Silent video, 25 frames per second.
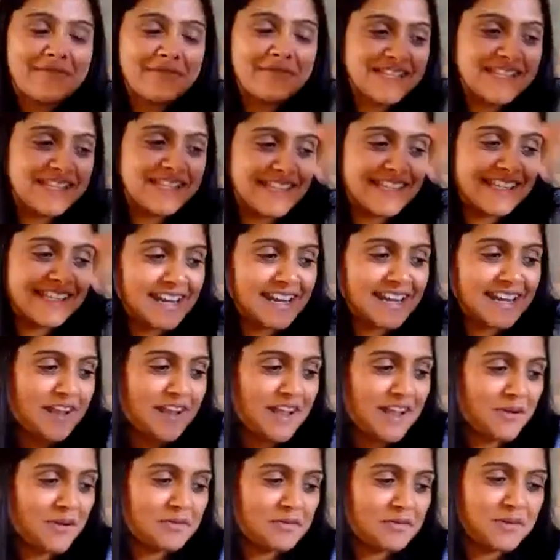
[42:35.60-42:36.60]
to the ceiling, go
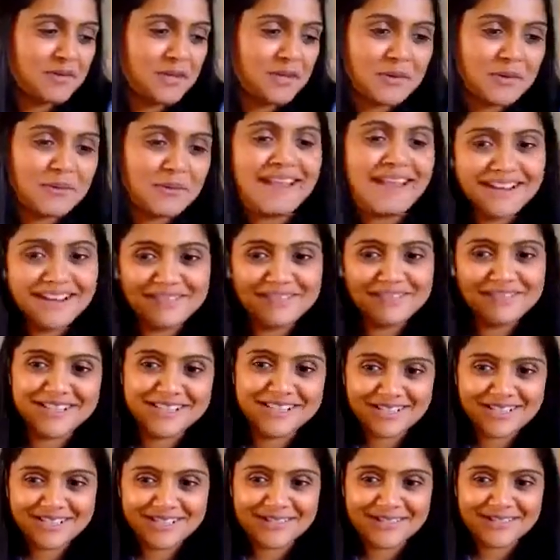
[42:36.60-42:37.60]
on mute, and I run to
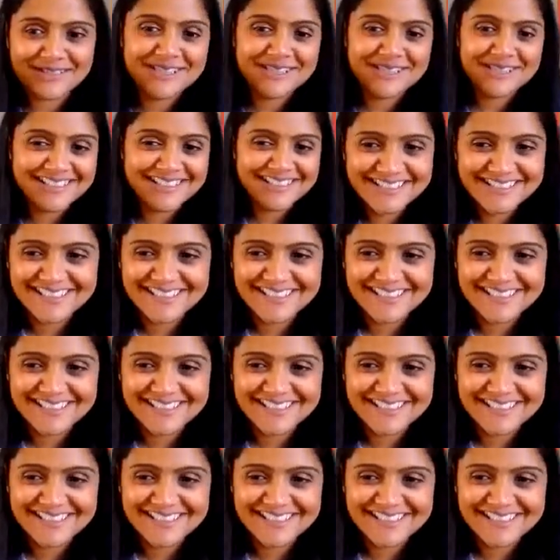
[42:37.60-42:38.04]
the toilet.